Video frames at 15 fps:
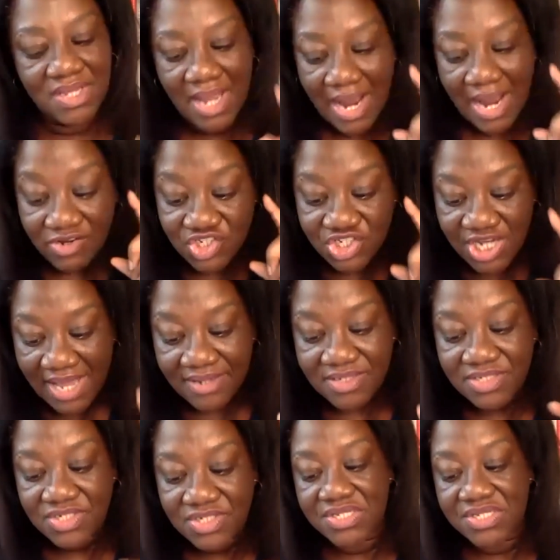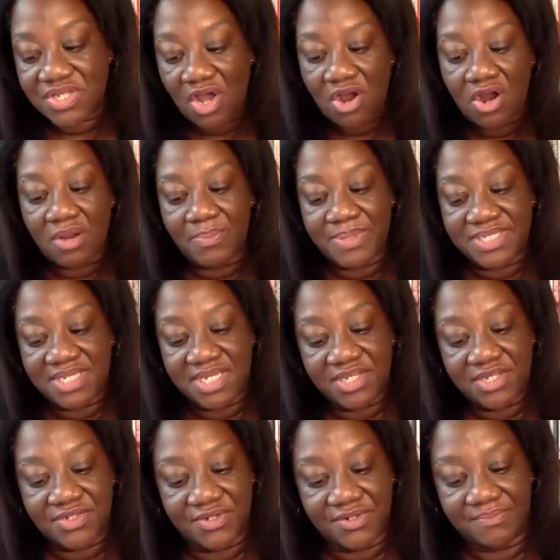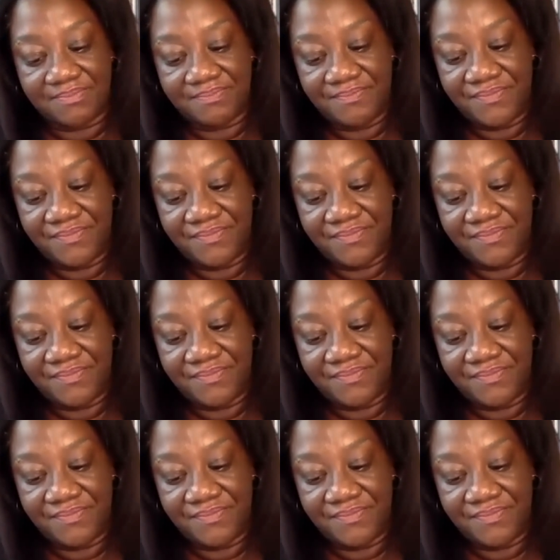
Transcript: Our challenges are particular.